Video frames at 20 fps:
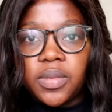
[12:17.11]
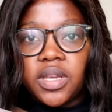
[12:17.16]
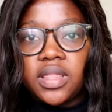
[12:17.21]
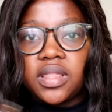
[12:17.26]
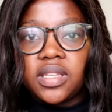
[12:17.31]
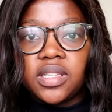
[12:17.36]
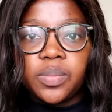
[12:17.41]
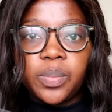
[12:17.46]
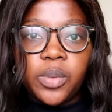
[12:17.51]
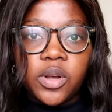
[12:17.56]

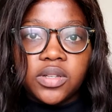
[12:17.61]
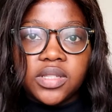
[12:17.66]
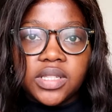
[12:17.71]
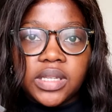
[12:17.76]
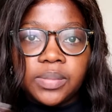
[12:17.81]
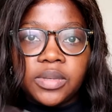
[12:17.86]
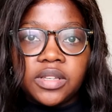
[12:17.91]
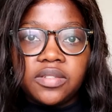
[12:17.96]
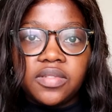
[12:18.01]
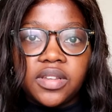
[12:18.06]
make this
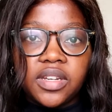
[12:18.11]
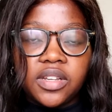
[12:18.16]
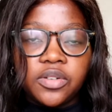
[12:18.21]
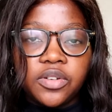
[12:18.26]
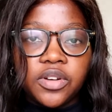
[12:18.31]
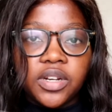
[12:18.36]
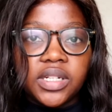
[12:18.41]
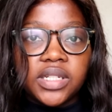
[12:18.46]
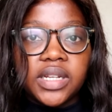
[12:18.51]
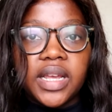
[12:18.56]
balsamic
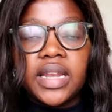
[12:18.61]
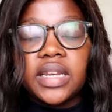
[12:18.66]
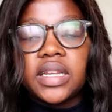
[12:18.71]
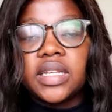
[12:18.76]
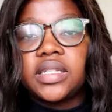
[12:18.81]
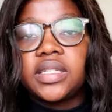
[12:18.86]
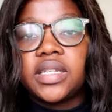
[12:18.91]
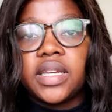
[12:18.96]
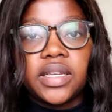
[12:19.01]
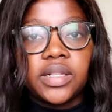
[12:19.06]
vinaigrette and
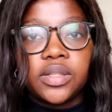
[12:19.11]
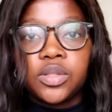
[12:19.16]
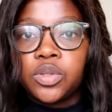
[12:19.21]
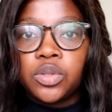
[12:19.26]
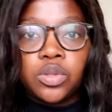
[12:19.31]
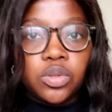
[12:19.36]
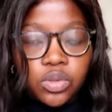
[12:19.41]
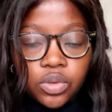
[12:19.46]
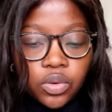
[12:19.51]
it tastes